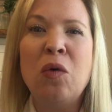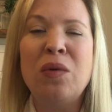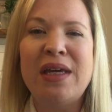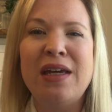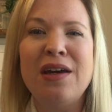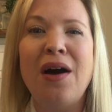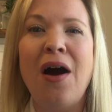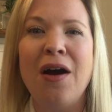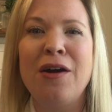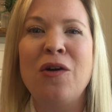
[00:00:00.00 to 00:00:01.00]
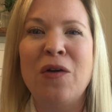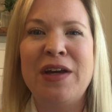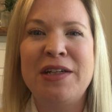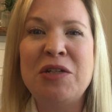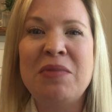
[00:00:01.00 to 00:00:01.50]
We are
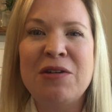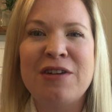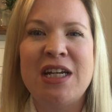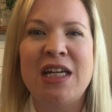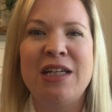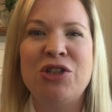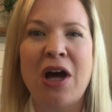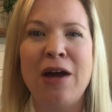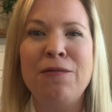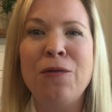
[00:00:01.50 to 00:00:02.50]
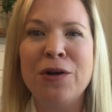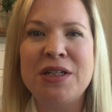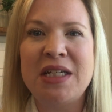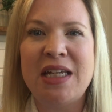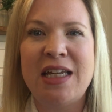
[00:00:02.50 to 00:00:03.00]
going to be reading John
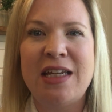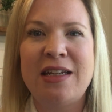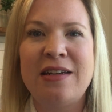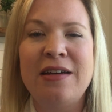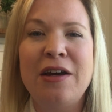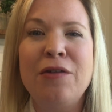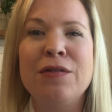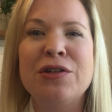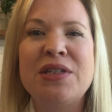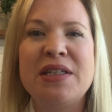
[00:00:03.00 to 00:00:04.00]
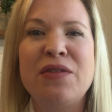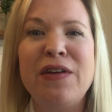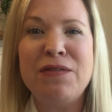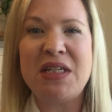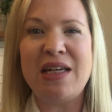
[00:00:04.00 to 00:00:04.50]
14, verses
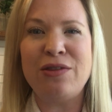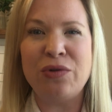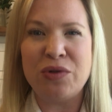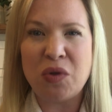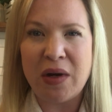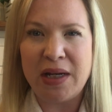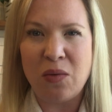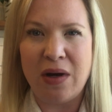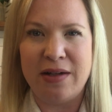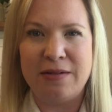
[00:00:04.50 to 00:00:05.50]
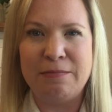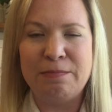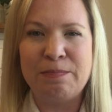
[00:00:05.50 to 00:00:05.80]
15 through 21.